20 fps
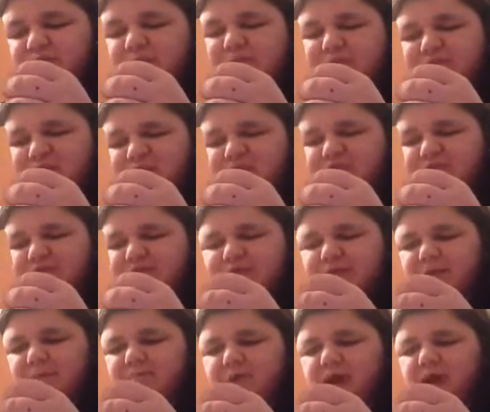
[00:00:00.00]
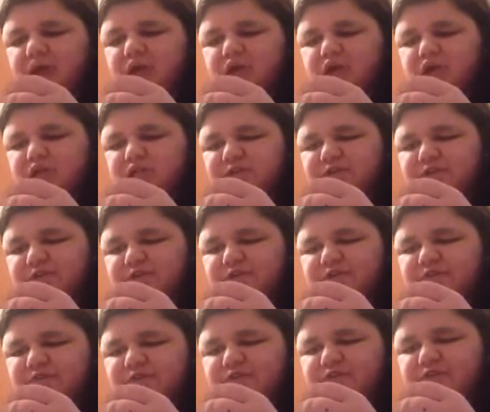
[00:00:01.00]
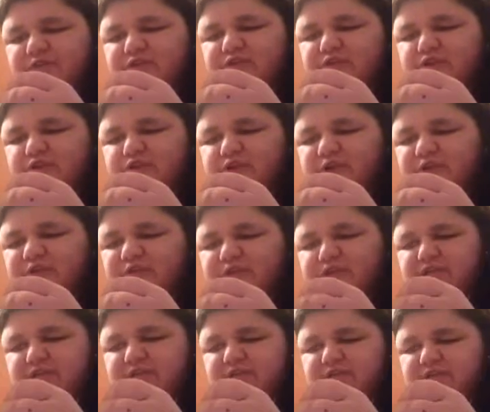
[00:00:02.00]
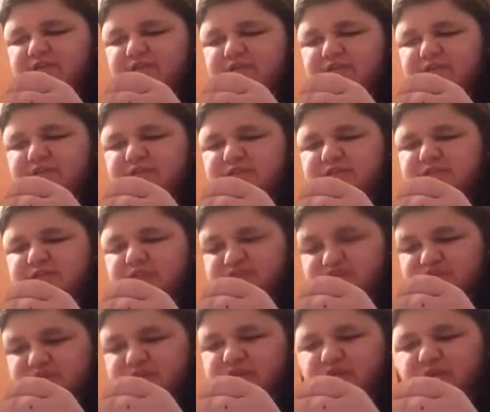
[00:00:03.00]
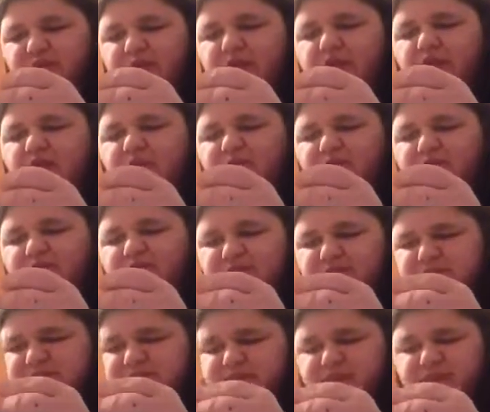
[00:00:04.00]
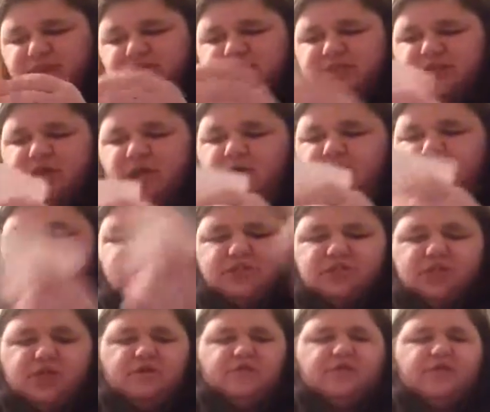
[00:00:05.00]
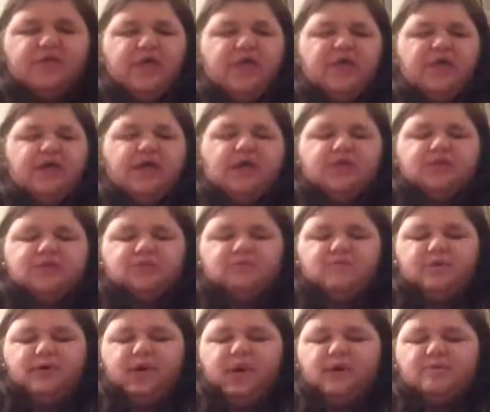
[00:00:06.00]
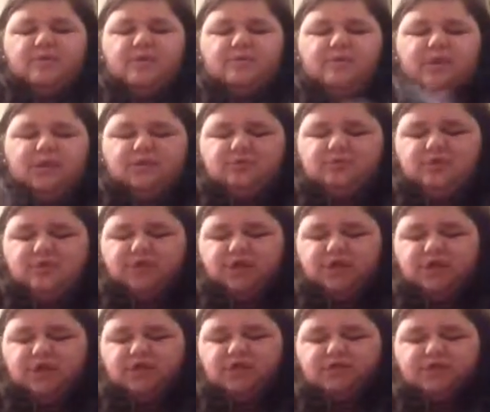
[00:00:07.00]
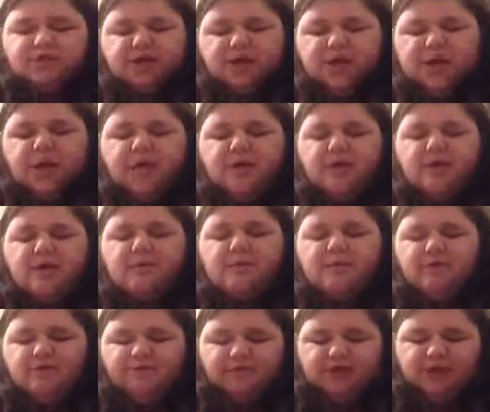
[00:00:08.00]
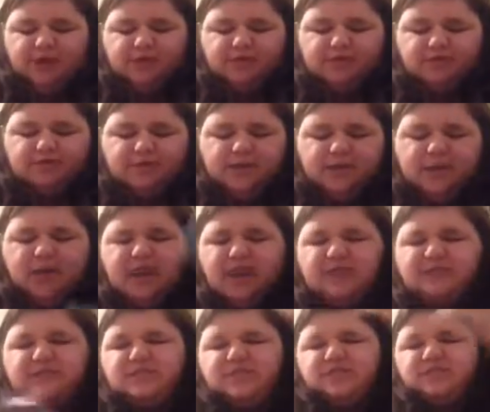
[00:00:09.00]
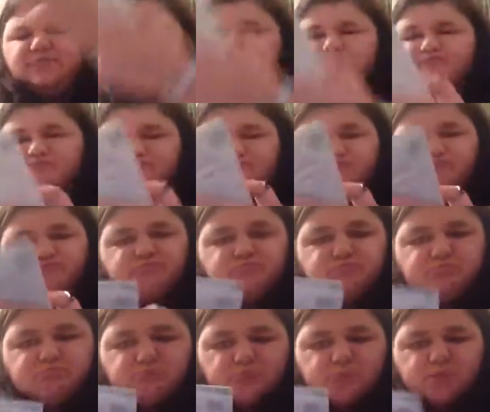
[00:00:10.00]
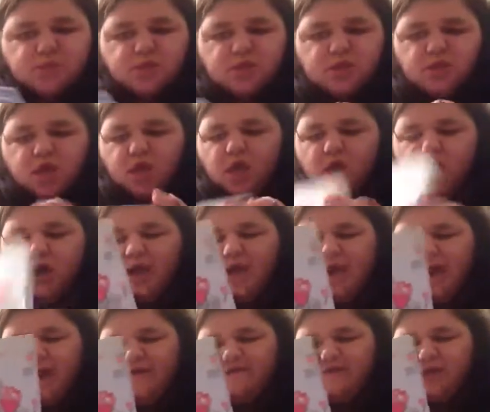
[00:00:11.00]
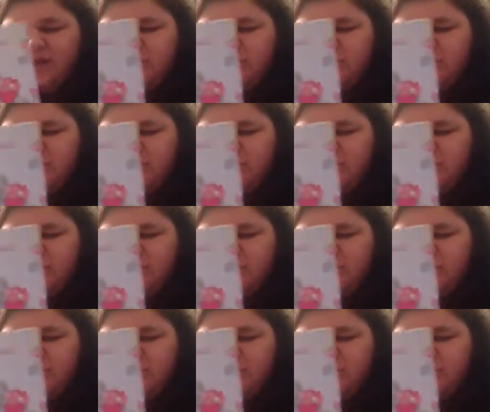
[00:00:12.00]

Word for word: 26th December 2015 to the 31st 2000, January 2000, so it's just a little thing I don't know why I can't run it I'm never going to use it but my friend gave it to me and um, I have